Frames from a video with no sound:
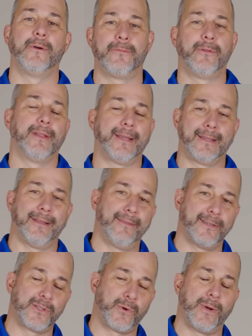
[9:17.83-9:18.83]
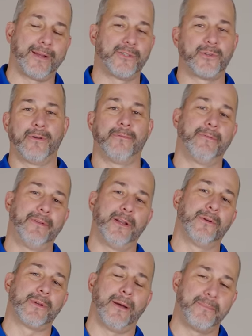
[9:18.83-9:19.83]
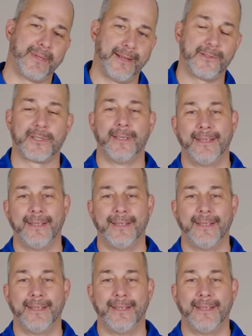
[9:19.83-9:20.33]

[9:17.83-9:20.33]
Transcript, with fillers: if you like getting these quick, short video updates.